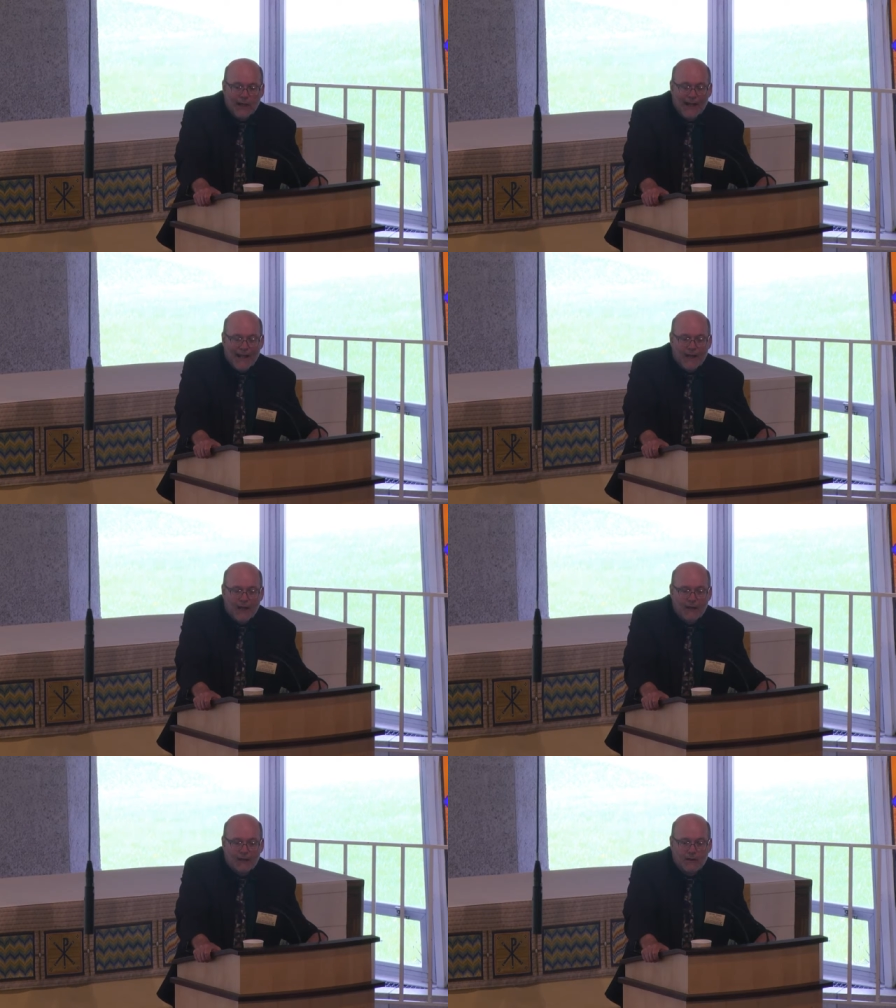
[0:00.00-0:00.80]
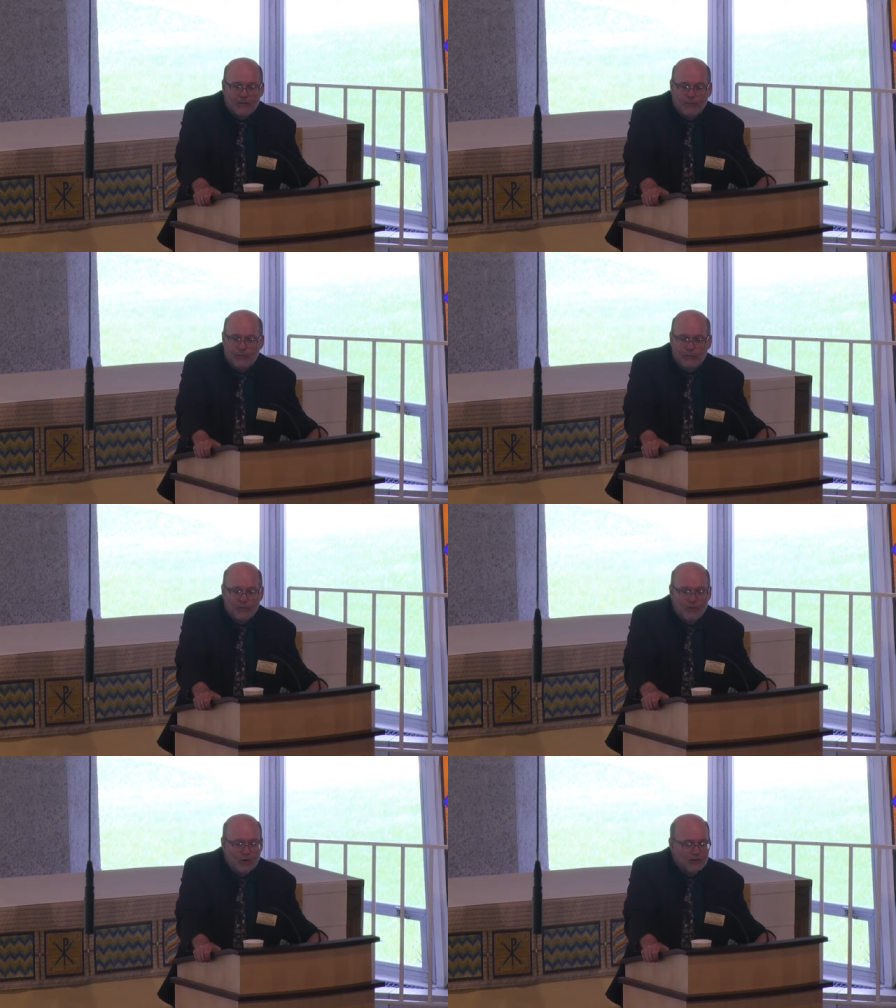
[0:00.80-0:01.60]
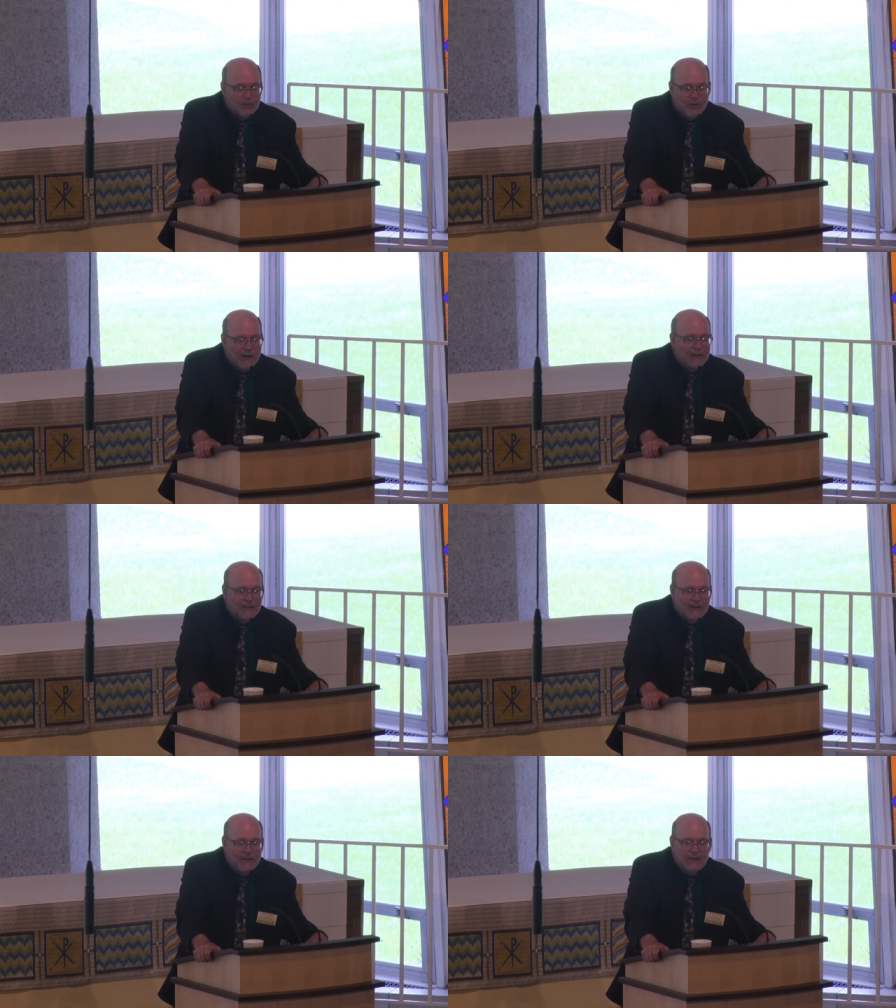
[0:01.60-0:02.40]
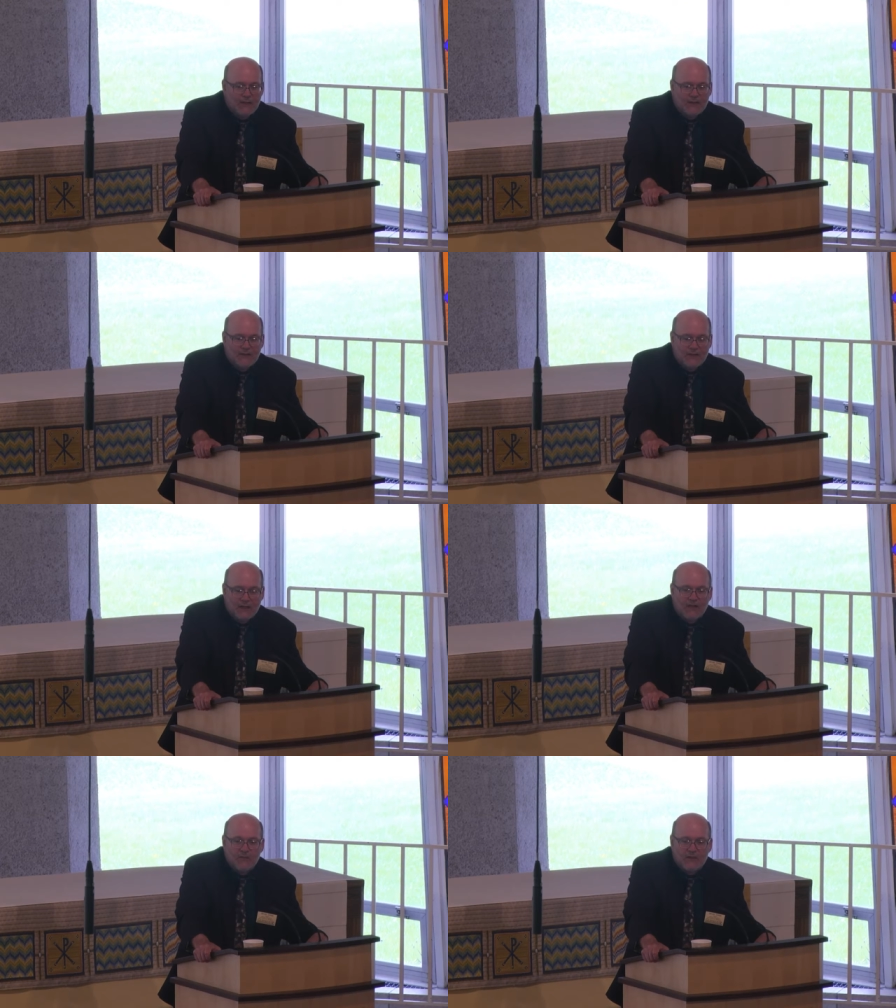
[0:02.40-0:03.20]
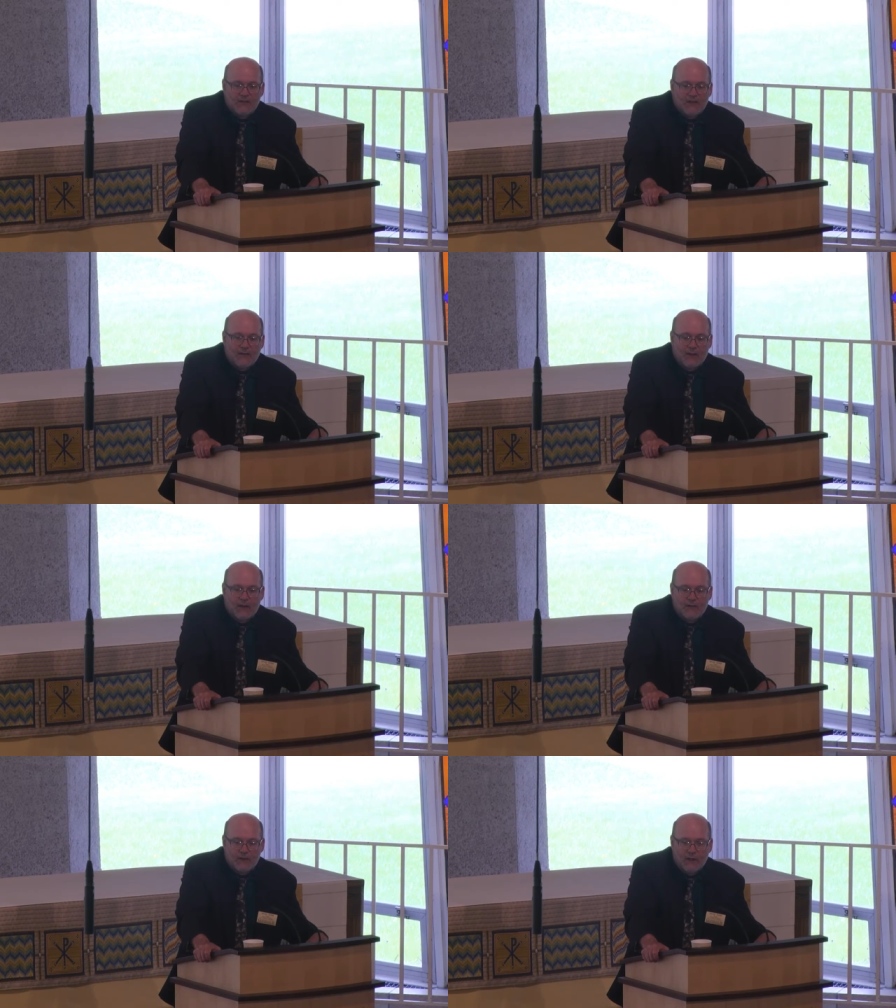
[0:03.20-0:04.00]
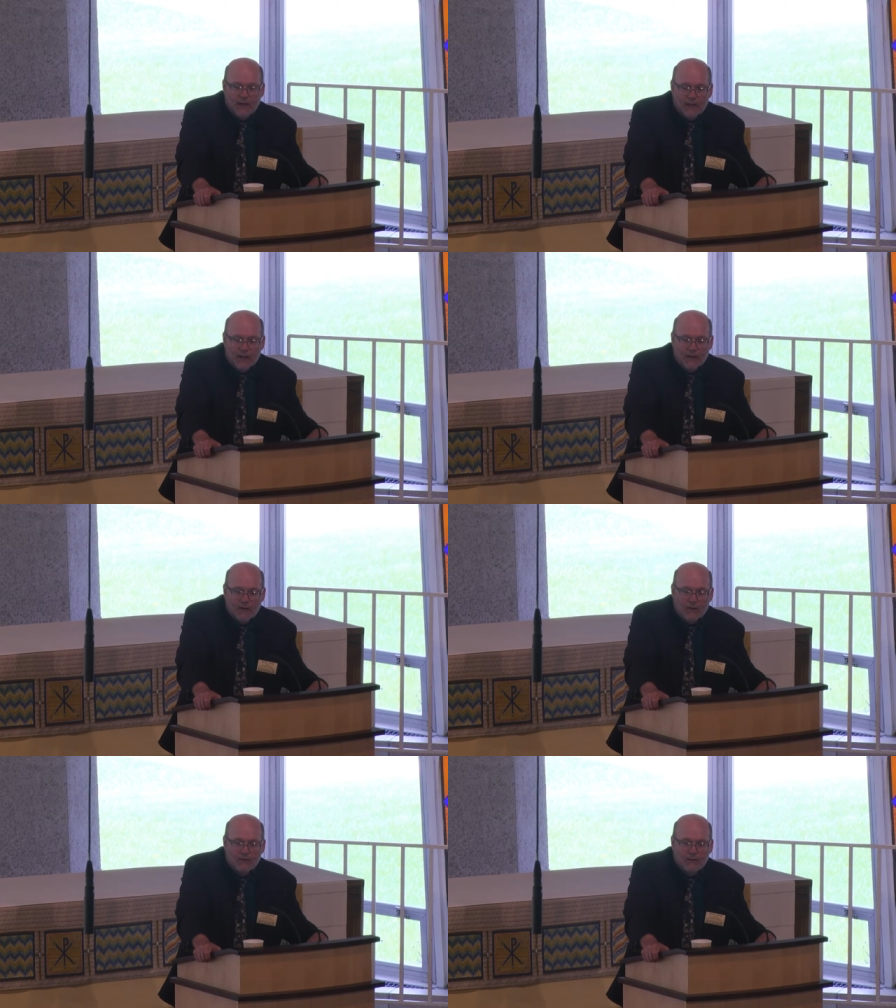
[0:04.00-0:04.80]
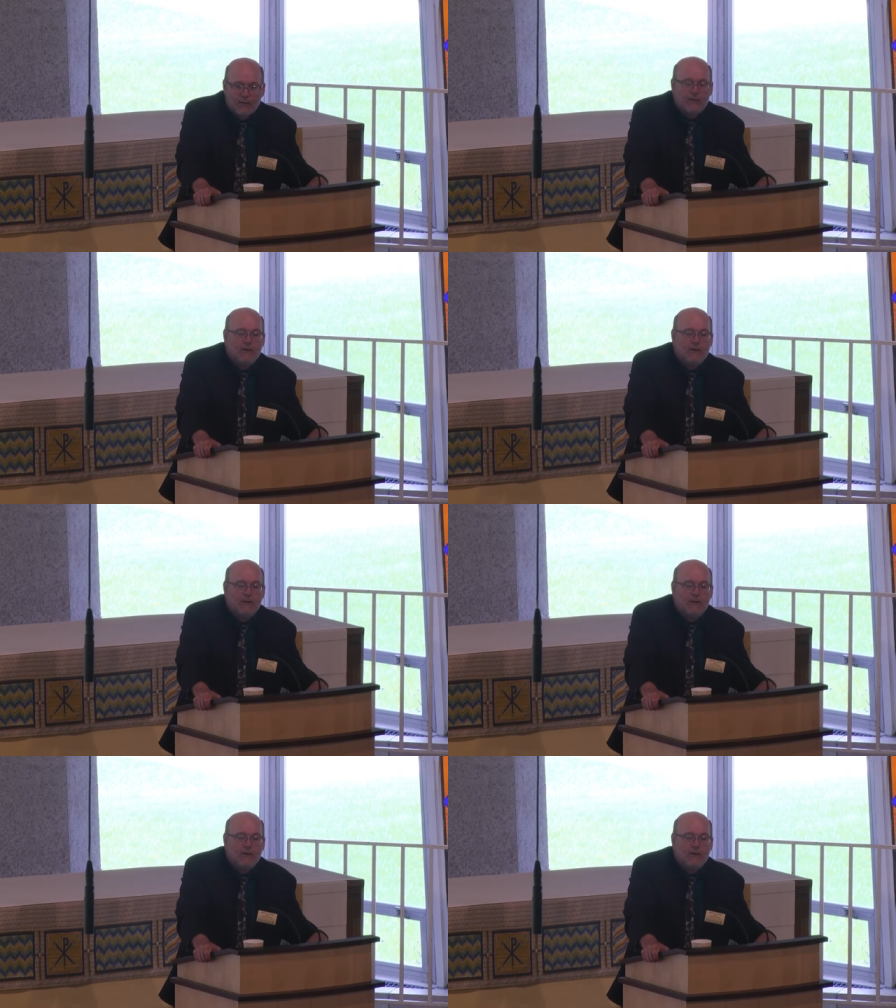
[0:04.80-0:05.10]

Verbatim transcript: And I am no surprise that in India it's the case because they have a lot of irrigated agriculture.